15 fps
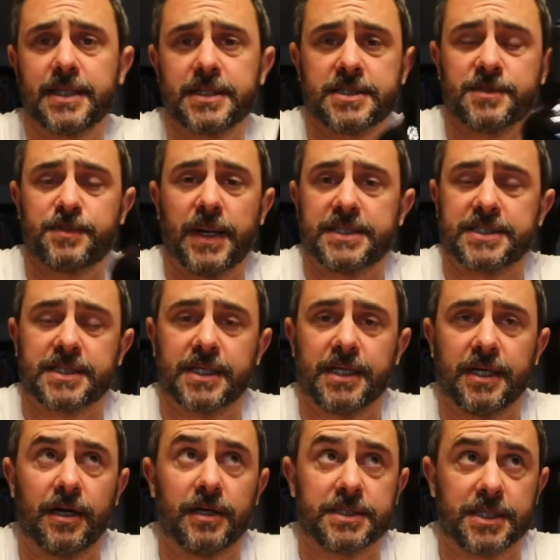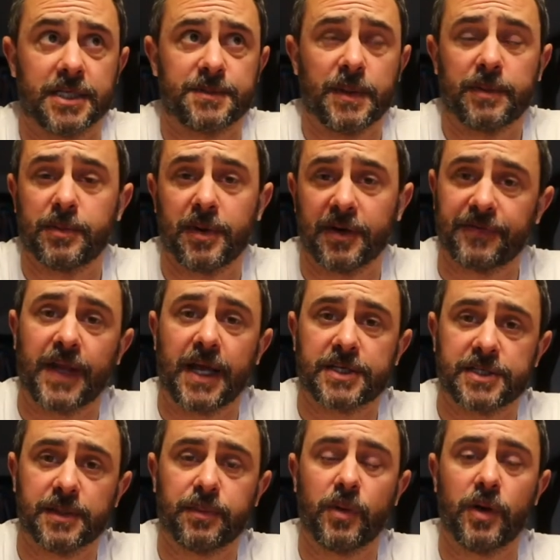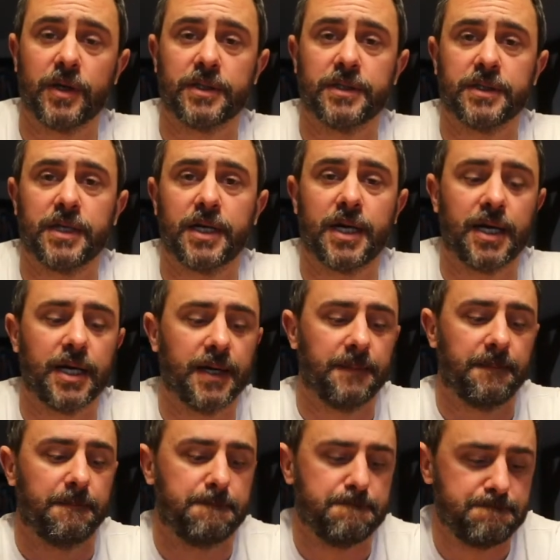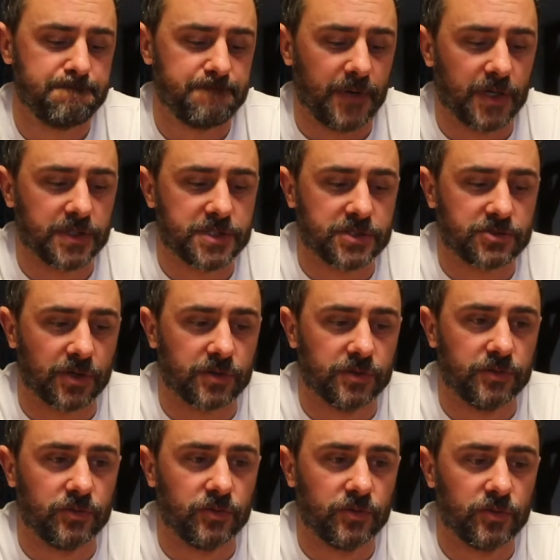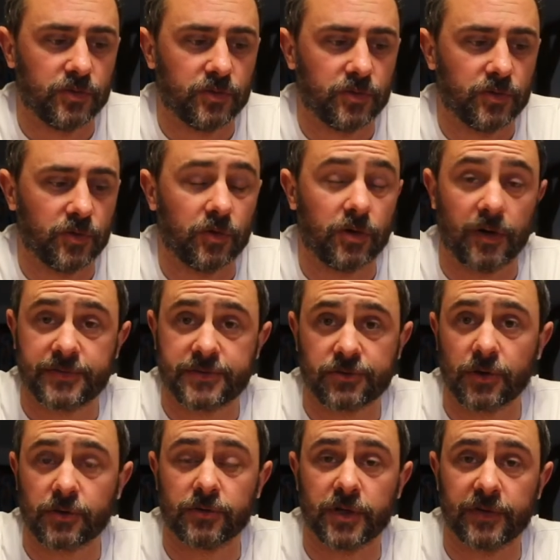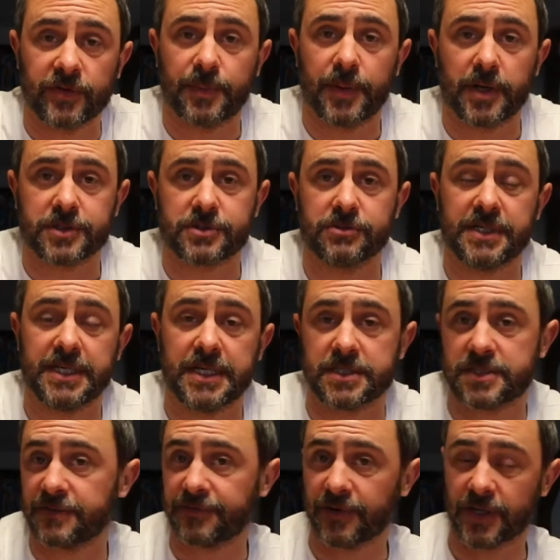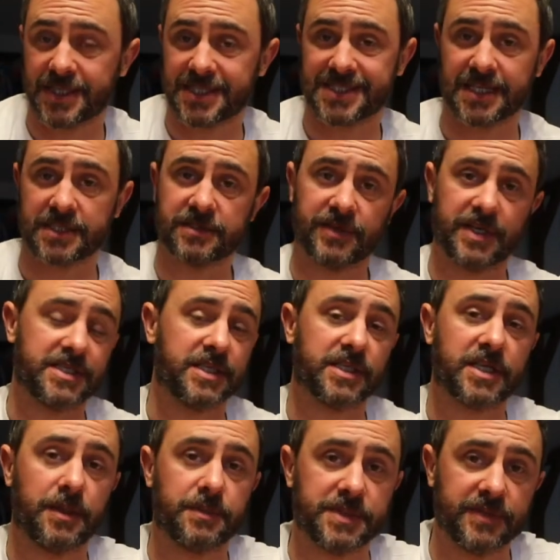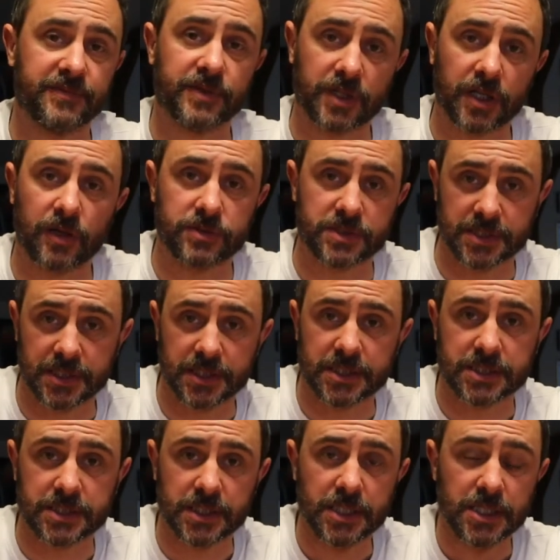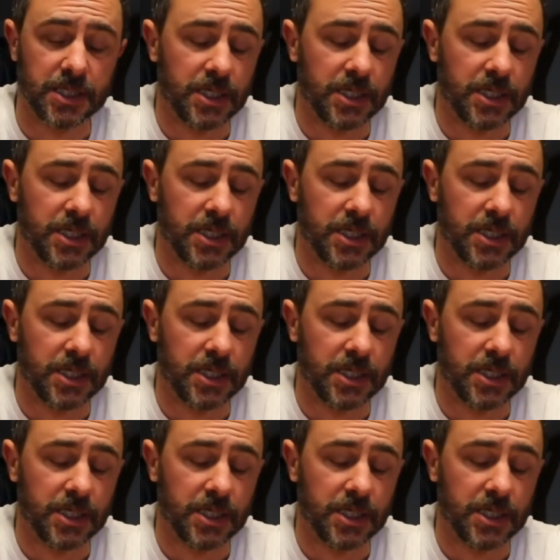This is basically, I say to people, my flagship wine. I've struggled over the past 3 years to find a Sangiovese that comes even close to this